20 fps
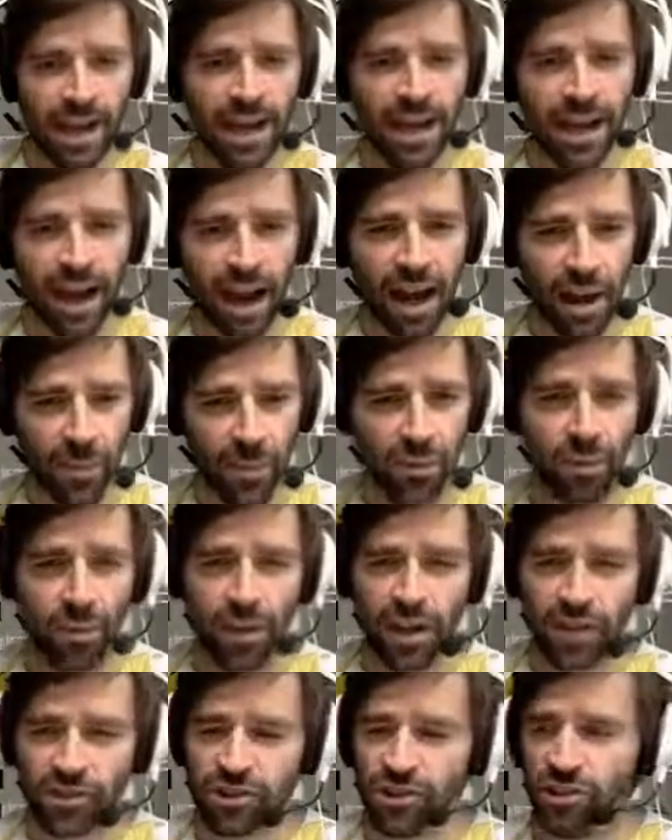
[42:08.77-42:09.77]
important, like
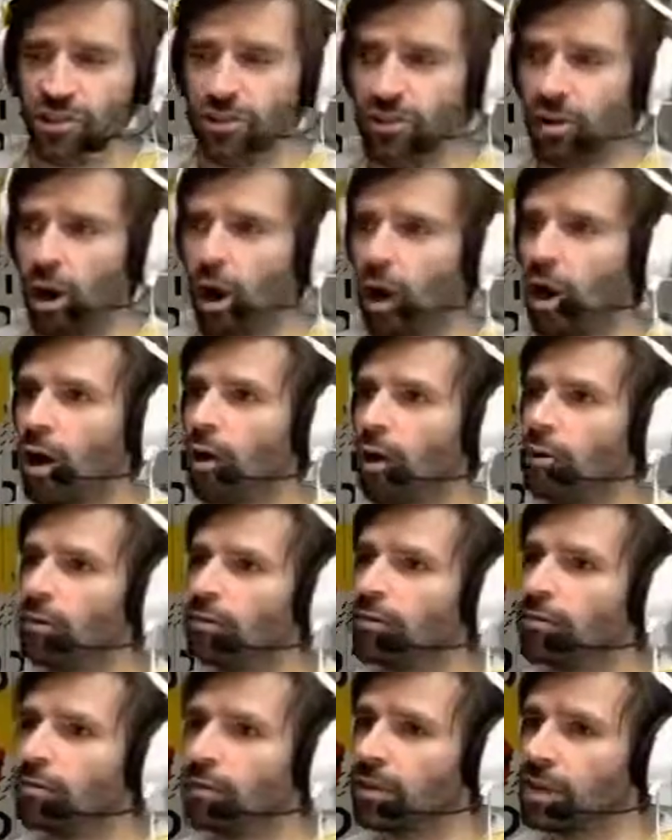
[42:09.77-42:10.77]
weighing up
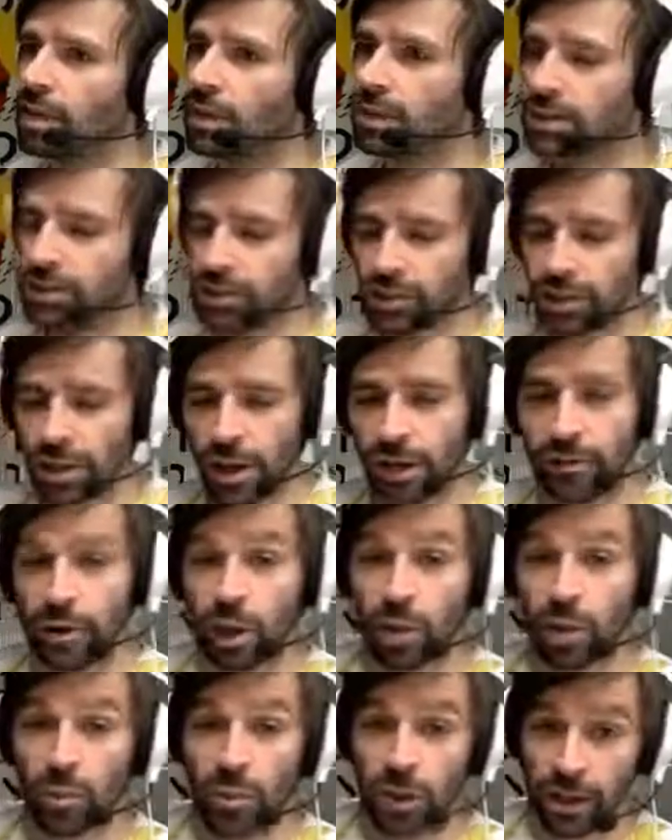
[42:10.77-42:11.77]
which of
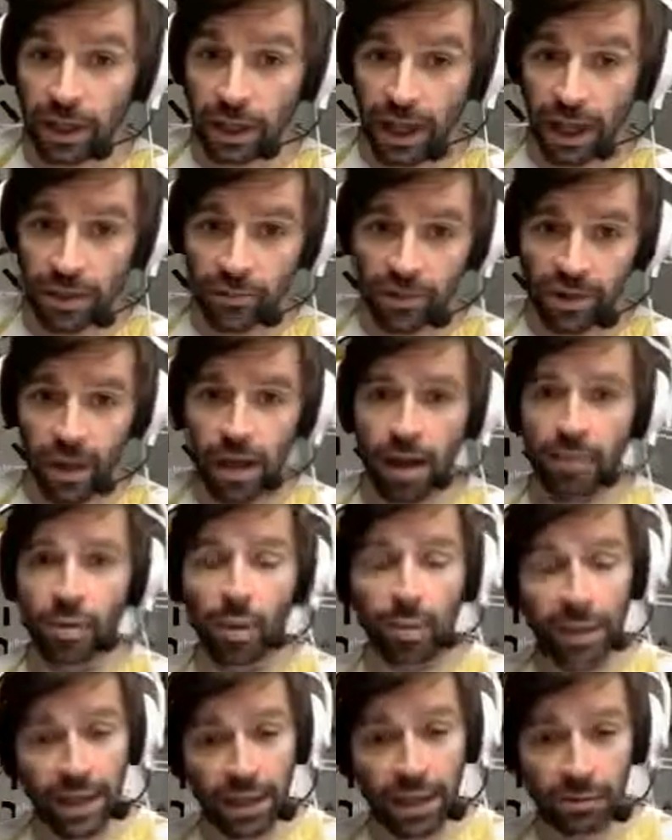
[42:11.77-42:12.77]
conserving or
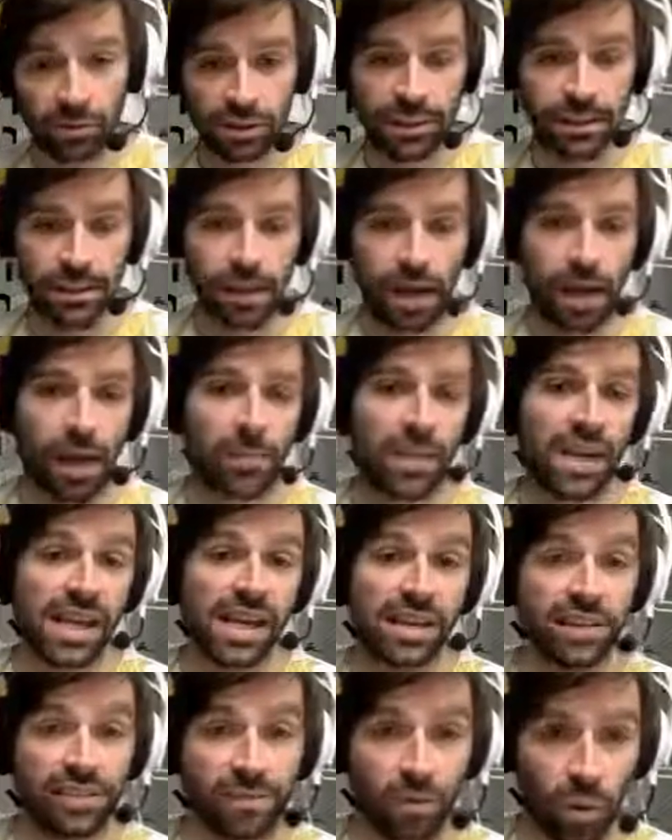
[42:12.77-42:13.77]
burning game time or
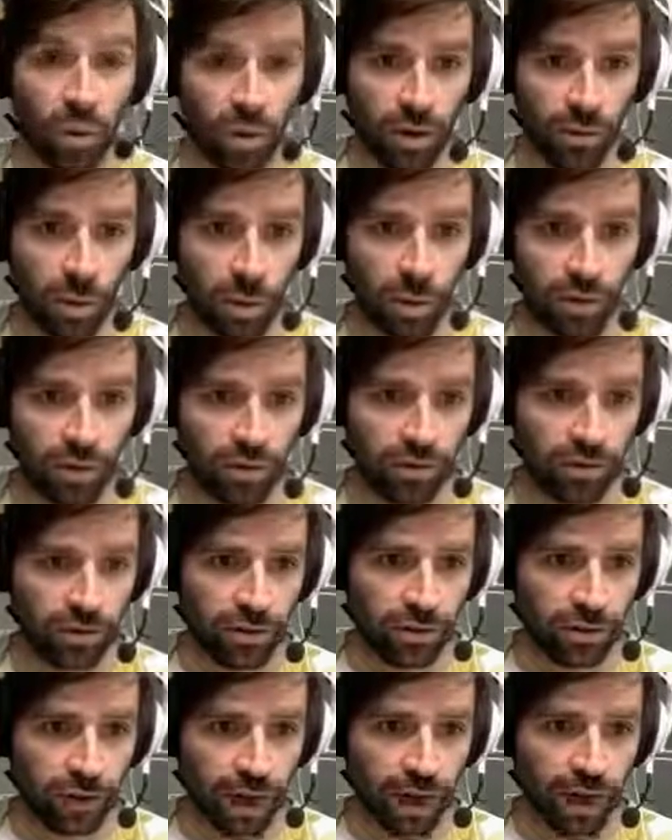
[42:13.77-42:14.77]
penalty time is
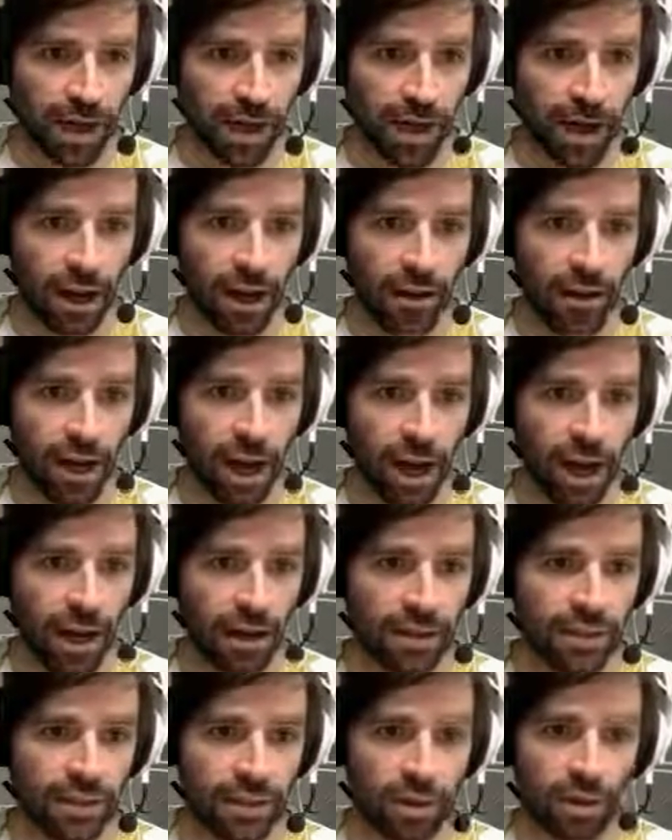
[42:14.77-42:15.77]
more important to you right
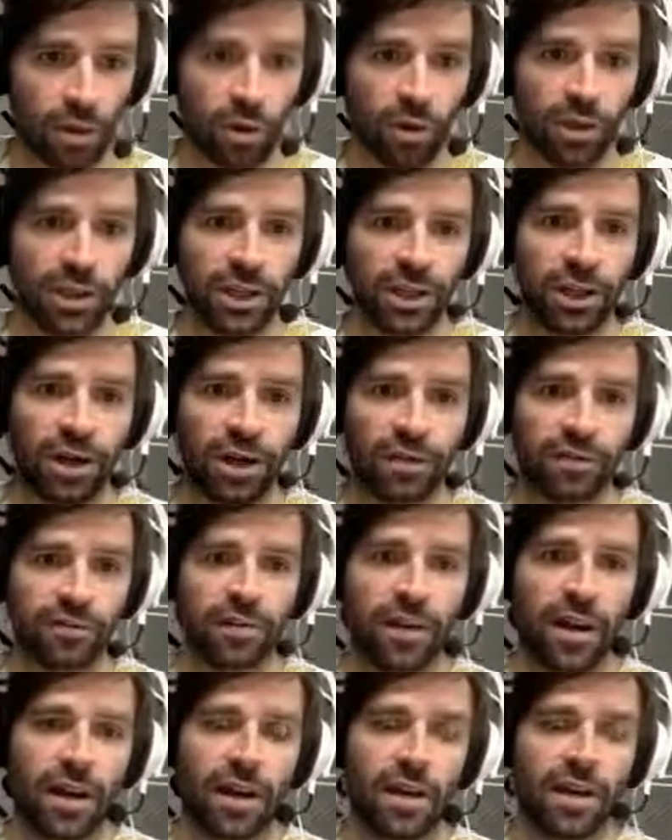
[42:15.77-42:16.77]
now. So
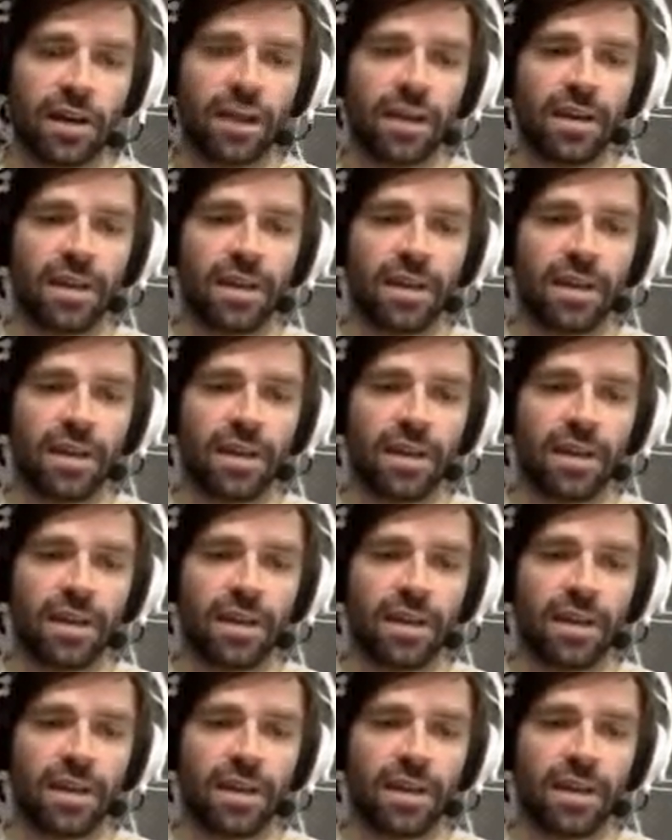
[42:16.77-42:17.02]
calling